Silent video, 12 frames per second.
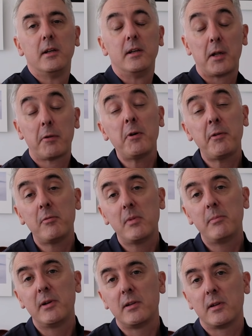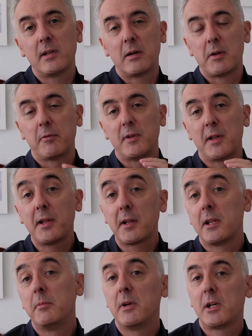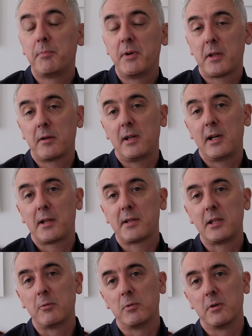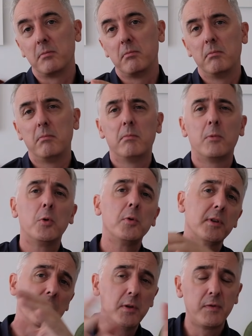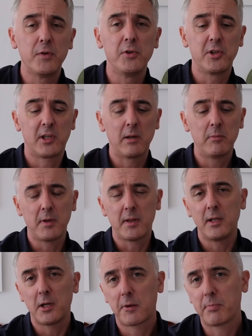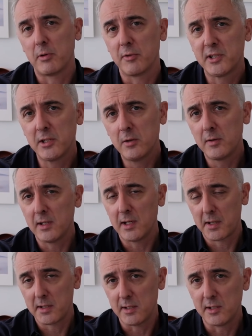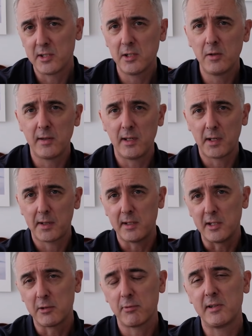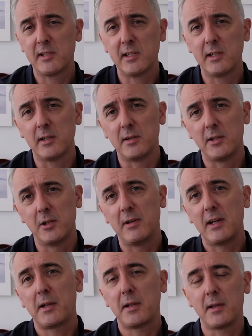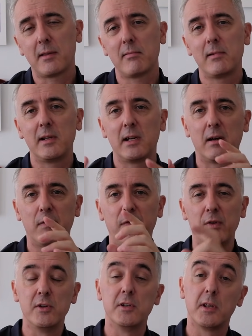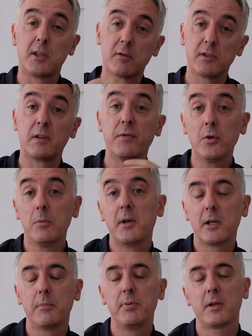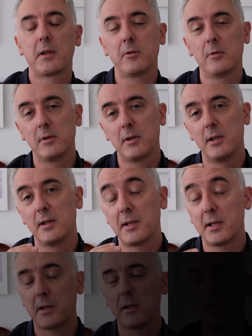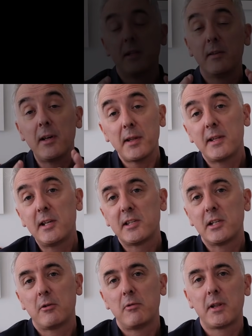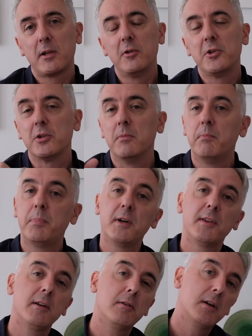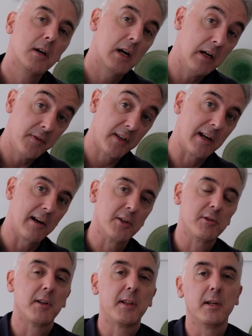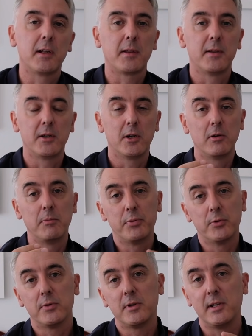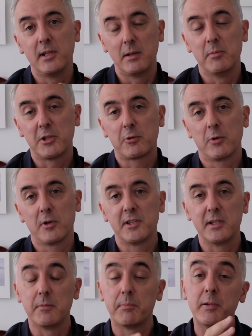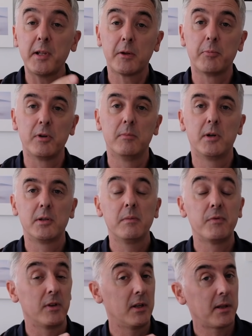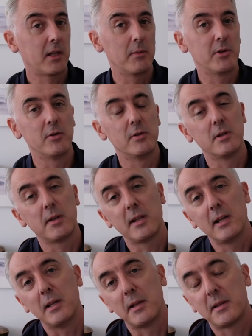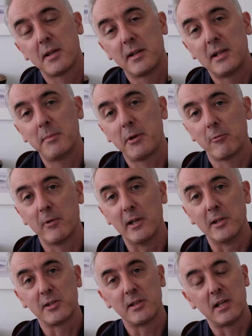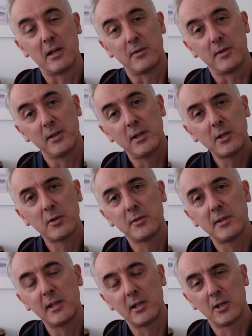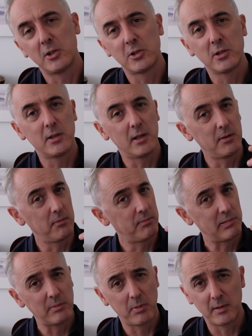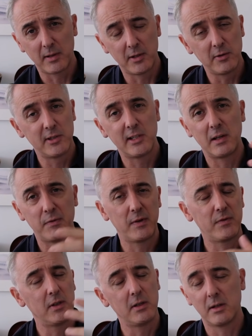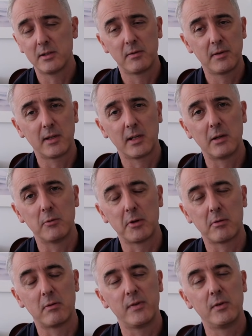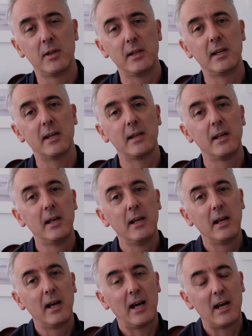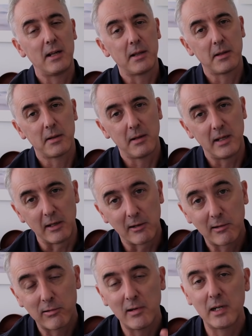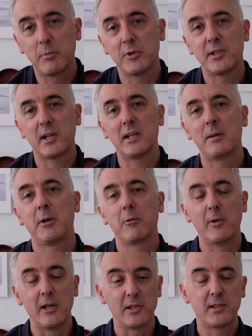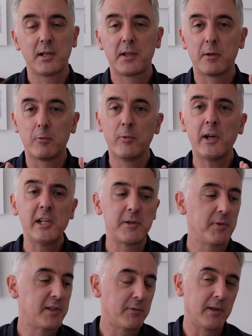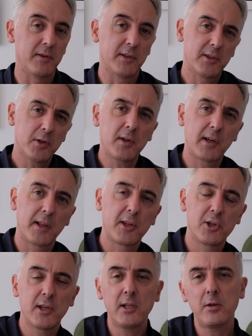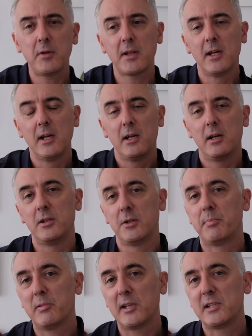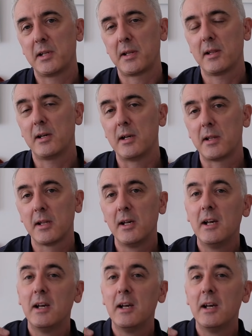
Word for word: Now it's worth remembering that that was with a 16 megapixel X-T1. All the new Fuji cameras, the X-Pro 2, the X-T2, the X-T20 and the new X-T3 have Fuji's 24 megapixel uh, sensor. Now that's detail and resolution, but there are other characteristics that are important in image quality. Principal among them for landscape shooters is dynamic range. Now the Nikon D800 and probably the new D850, I don't think anyone's reviewed it yet, has incredible dynamic range. That's the range between the darkest shadows and the brightest lights.